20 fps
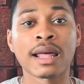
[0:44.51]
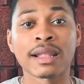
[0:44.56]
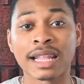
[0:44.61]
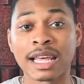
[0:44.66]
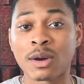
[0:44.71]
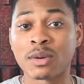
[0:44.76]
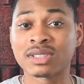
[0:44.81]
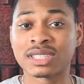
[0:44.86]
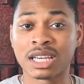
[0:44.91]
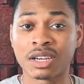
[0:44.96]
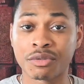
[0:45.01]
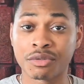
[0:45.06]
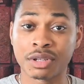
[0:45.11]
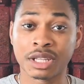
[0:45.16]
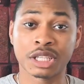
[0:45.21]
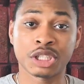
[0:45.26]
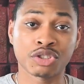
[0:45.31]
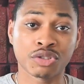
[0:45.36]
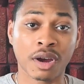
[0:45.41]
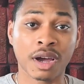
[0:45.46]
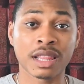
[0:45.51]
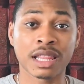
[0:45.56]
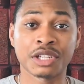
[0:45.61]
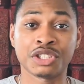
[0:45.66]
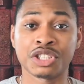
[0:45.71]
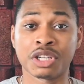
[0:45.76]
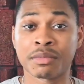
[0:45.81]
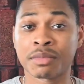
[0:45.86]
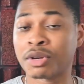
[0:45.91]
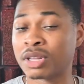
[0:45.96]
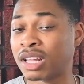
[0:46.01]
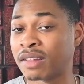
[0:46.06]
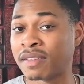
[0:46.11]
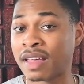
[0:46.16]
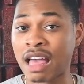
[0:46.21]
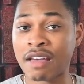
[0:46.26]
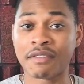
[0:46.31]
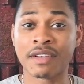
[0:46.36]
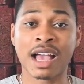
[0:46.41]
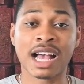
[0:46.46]
Like was I really strong in the gym, could lift
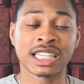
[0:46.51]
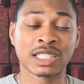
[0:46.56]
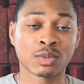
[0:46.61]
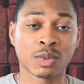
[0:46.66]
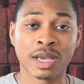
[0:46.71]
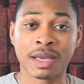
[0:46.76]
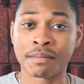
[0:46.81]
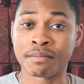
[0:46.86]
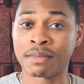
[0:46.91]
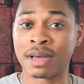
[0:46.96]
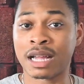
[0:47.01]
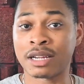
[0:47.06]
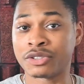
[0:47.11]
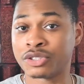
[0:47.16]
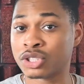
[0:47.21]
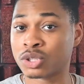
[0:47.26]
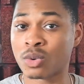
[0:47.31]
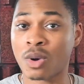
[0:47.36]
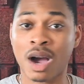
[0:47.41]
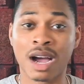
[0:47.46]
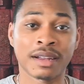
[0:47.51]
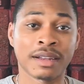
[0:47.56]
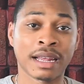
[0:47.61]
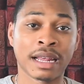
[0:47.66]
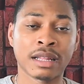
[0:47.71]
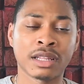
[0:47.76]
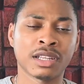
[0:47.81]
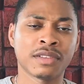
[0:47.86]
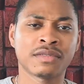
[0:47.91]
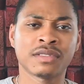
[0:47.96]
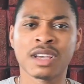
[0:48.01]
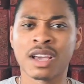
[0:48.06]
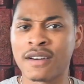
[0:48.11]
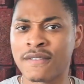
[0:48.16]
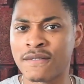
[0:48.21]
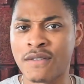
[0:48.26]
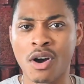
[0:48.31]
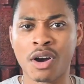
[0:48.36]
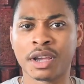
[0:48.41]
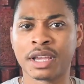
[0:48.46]
heavy ass weight and bench, squat, deadlift?
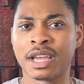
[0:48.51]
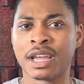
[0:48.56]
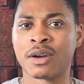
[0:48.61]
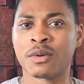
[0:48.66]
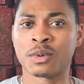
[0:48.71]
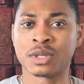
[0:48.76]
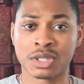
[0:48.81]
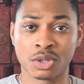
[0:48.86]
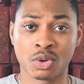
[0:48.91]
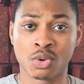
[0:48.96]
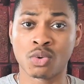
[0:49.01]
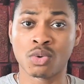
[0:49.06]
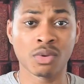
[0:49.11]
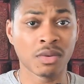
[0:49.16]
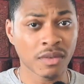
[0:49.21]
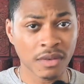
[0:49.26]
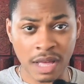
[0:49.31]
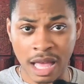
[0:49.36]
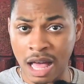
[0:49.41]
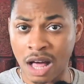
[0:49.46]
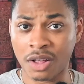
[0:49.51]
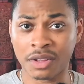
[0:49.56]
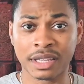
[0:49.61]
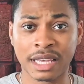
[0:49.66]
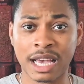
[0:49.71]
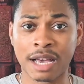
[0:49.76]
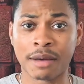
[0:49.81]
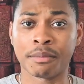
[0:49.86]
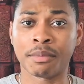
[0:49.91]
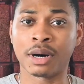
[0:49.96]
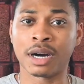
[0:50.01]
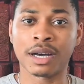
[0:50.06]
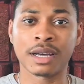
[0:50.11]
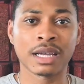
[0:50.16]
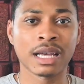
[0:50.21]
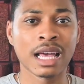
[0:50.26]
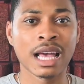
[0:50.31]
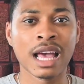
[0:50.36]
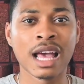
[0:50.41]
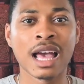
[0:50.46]
Fuck yeah, was it cool? Hell yeah,
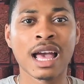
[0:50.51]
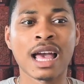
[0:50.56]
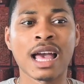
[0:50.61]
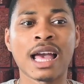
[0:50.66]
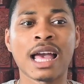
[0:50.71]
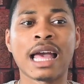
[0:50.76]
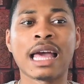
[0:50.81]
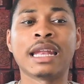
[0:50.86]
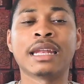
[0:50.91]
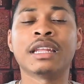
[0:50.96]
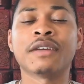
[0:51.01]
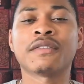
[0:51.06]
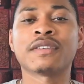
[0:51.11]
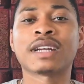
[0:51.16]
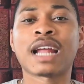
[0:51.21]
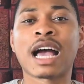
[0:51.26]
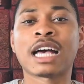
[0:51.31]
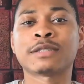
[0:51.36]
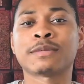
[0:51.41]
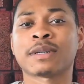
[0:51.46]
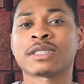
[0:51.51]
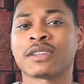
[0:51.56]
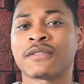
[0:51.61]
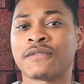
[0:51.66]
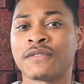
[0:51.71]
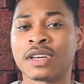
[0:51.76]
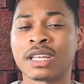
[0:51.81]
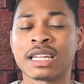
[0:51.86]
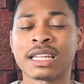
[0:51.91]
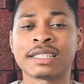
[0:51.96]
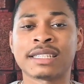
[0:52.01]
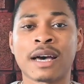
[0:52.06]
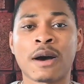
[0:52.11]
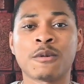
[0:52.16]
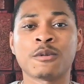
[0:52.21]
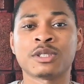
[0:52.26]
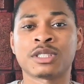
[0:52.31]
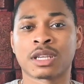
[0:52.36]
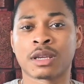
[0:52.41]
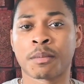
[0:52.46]
but in different aspects of fitness, I
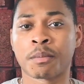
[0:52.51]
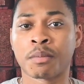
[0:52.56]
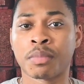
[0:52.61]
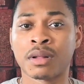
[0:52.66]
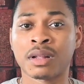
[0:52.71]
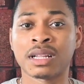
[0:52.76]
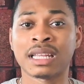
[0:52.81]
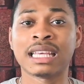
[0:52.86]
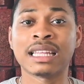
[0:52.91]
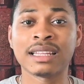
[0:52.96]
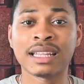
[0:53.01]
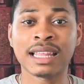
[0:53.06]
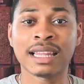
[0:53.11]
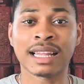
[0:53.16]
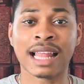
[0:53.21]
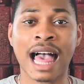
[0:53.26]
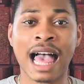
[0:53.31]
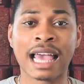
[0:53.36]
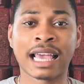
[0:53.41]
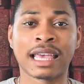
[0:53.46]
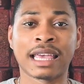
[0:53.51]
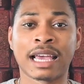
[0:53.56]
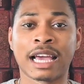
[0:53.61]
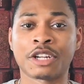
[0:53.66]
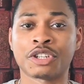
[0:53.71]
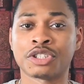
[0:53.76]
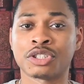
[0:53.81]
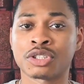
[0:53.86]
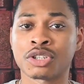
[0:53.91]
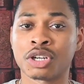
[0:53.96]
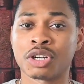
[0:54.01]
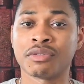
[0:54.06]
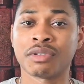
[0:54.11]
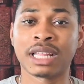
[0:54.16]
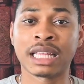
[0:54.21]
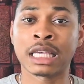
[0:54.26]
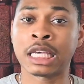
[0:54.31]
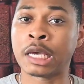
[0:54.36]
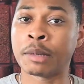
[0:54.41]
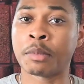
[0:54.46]
was just like completely lacking. I just couldn't
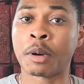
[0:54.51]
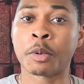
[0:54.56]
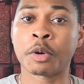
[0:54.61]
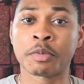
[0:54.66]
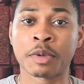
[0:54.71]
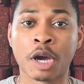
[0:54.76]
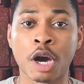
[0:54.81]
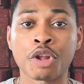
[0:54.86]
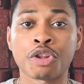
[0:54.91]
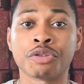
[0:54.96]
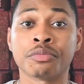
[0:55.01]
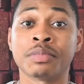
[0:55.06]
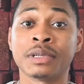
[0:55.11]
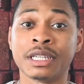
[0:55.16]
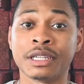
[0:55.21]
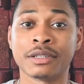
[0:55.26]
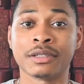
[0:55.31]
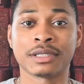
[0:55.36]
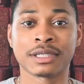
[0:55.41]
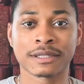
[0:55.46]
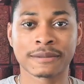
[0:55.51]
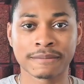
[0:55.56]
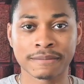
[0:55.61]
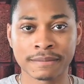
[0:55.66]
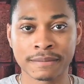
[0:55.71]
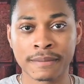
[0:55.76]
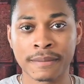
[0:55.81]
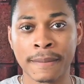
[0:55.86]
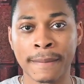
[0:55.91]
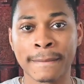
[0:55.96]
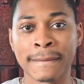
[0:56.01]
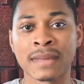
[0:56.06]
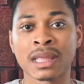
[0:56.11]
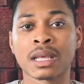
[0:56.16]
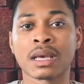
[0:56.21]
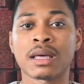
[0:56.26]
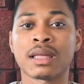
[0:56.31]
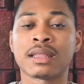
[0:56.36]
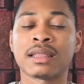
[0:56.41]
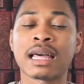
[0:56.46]
really keep up with my other peers.
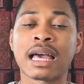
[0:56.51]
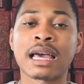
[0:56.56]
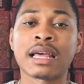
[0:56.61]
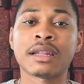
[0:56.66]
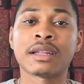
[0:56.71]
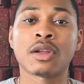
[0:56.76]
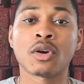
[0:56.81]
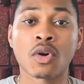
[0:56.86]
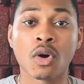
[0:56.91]
Then